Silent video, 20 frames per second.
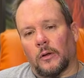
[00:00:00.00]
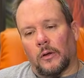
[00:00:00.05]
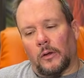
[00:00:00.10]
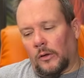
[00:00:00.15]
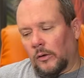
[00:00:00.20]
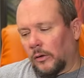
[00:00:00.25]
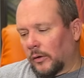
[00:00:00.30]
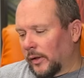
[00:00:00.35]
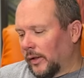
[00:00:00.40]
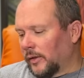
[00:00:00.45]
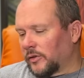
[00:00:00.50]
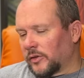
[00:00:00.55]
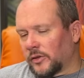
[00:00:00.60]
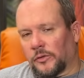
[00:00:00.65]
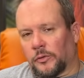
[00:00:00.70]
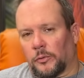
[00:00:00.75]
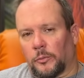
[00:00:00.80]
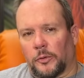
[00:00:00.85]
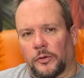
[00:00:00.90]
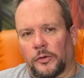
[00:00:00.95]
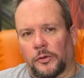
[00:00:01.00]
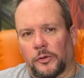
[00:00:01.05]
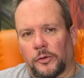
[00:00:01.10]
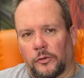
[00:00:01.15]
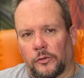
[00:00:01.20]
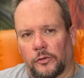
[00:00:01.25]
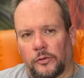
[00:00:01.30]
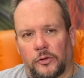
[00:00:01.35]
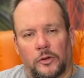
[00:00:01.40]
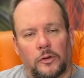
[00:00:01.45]
all kinds of different
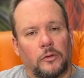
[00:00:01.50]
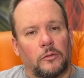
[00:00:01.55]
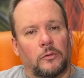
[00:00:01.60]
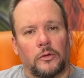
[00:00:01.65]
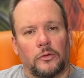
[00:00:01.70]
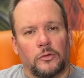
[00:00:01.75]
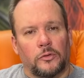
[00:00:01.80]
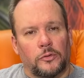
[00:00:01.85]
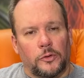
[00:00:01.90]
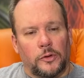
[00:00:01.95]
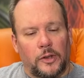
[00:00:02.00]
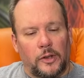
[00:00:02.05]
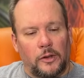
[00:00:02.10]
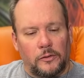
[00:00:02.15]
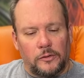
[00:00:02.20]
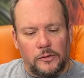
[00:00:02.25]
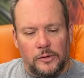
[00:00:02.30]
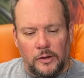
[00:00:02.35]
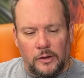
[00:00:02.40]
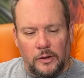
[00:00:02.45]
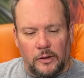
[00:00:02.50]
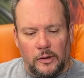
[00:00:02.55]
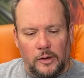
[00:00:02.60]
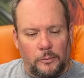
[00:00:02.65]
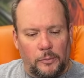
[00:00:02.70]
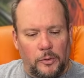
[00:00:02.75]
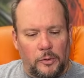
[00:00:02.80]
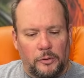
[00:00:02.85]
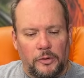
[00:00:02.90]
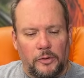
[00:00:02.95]
materials to use for tails, and I
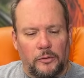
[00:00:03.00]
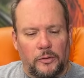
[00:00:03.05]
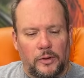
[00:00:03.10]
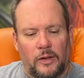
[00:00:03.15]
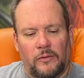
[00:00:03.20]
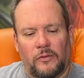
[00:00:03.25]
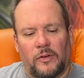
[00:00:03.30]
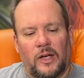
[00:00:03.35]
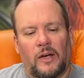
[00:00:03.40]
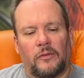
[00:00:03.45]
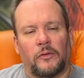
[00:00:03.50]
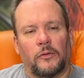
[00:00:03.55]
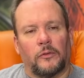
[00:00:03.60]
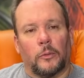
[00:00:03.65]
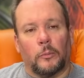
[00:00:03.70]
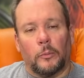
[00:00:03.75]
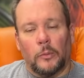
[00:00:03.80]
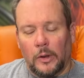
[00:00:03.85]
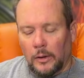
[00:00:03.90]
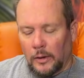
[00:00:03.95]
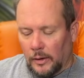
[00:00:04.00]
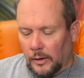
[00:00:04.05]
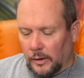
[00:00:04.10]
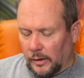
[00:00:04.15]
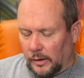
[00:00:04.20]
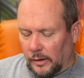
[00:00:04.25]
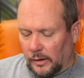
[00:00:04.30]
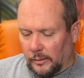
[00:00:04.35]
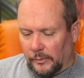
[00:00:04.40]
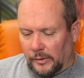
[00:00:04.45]
probably don't have half of
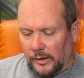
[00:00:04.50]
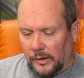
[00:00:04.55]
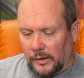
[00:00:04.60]
them.